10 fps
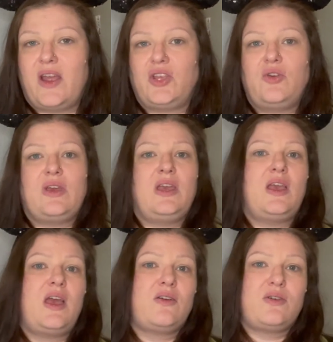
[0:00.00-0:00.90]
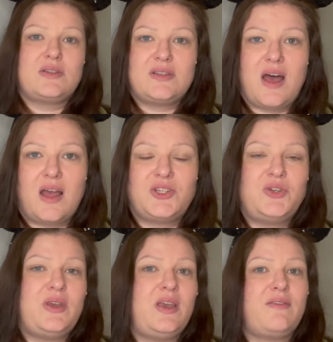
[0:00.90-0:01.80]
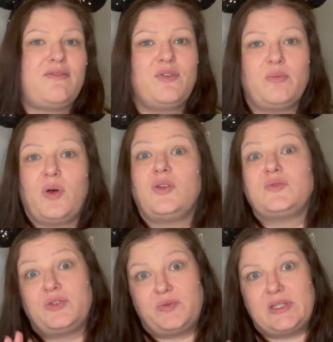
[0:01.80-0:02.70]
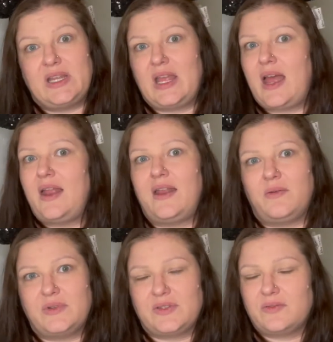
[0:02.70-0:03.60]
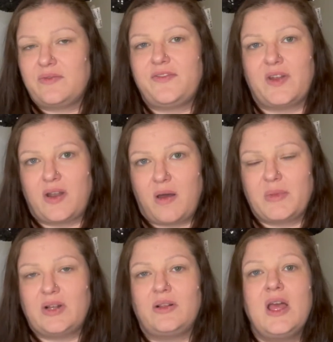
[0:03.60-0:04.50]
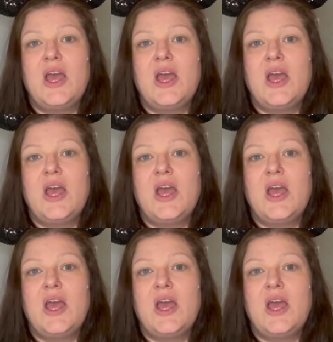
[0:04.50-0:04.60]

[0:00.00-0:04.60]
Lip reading: You can get croissants, you can get fruit bowls, which we did get, and it was phenomenal.